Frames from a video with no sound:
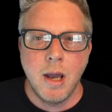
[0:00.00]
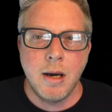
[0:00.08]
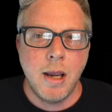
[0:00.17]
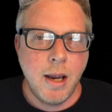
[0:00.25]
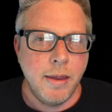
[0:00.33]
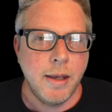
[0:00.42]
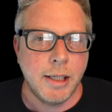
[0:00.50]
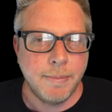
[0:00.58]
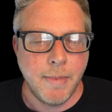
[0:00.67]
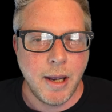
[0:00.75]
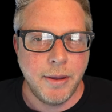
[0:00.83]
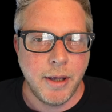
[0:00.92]
in this
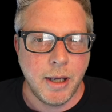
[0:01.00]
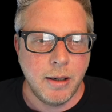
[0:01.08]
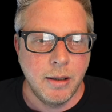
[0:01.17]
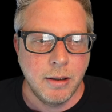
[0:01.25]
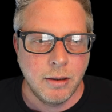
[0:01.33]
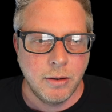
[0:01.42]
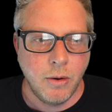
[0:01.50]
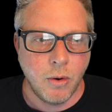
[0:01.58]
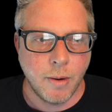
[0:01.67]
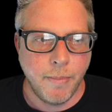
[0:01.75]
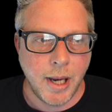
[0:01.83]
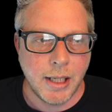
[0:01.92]
method, you
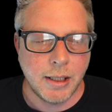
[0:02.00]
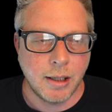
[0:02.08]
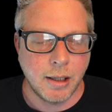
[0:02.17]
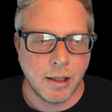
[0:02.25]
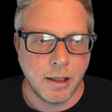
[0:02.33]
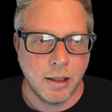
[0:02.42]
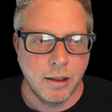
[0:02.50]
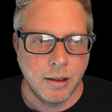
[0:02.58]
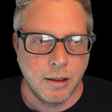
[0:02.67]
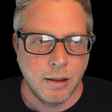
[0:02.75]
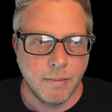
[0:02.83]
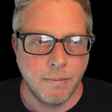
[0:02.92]
are basically
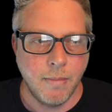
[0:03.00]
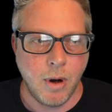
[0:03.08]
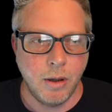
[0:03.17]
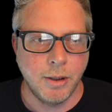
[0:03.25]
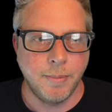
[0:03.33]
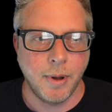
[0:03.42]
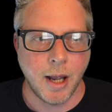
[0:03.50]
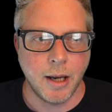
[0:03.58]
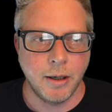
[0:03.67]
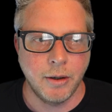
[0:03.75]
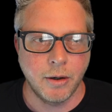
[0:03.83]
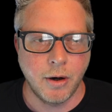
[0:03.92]

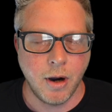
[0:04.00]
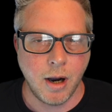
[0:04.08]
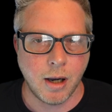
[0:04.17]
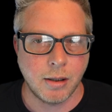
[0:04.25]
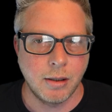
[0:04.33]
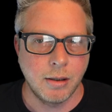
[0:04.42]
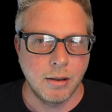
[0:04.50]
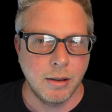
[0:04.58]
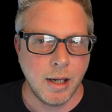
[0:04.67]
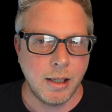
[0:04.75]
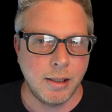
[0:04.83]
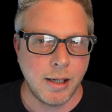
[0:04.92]
multiplying your costs.
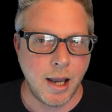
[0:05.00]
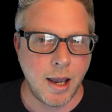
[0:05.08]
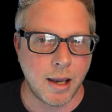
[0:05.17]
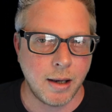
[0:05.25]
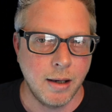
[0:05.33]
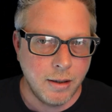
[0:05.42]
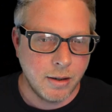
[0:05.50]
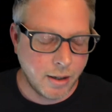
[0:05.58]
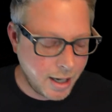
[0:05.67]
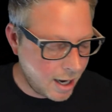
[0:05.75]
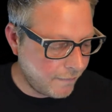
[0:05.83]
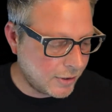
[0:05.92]
Let's say your
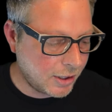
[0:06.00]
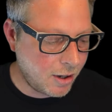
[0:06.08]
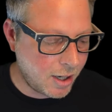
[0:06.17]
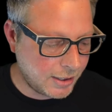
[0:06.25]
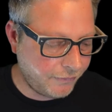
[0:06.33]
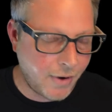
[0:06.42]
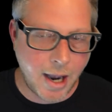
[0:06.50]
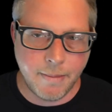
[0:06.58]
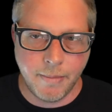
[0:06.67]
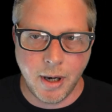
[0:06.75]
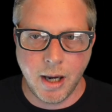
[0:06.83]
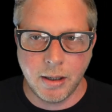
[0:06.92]
canvas costs
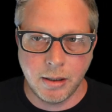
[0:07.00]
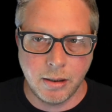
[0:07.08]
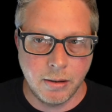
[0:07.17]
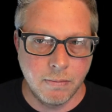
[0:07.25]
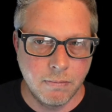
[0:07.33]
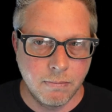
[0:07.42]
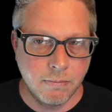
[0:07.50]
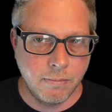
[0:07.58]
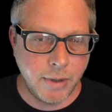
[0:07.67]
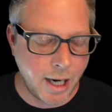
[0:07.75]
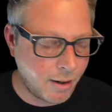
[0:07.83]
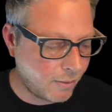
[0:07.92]
$5.
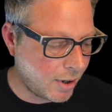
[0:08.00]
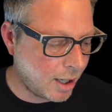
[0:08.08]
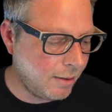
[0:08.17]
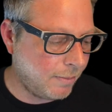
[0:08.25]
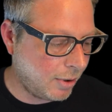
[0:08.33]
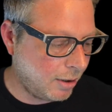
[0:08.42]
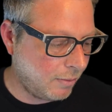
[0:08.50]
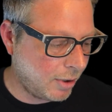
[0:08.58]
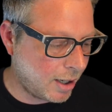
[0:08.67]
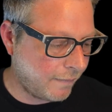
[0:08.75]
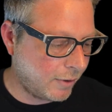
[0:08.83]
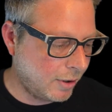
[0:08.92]
Yeah, right, but
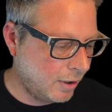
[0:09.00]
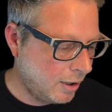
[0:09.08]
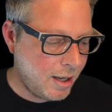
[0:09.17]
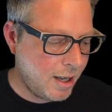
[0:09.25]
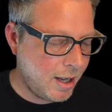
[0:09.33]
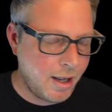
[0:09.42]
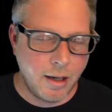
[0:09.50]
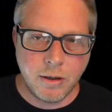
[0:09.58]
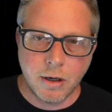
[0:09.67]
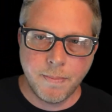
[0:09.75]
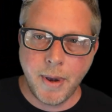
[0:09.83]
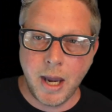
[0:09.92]
whatever. And
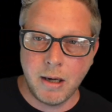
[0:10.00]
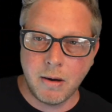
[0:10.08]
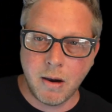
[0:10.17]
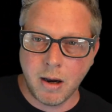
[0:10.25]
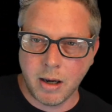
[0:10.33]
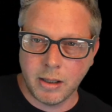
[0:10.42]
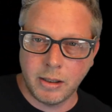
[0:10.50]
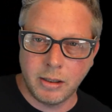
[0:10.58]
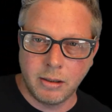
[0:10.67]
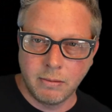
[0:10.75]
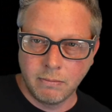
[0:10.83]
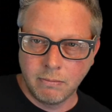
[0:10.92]
your paint
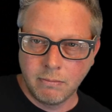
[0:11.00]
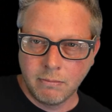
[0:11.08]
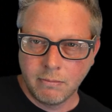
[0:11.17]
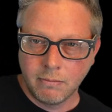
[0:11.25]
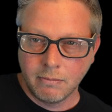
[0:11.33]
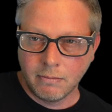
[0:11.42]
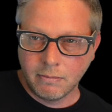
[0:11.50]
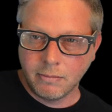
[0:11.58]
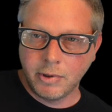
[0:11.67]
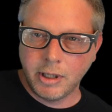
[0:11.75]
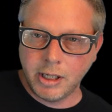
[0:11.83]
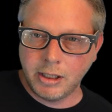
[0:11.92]
costs
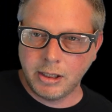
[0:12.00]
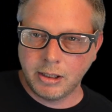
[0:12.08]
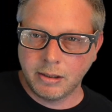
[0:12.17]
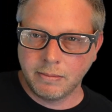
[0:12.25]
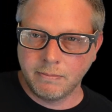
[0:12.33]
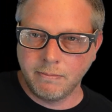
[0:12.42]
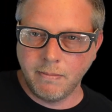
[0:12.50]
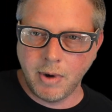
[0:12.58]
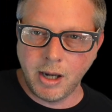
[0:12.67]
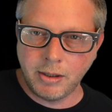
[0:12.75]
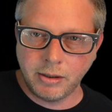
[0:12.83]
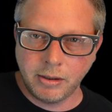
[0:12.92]
this much,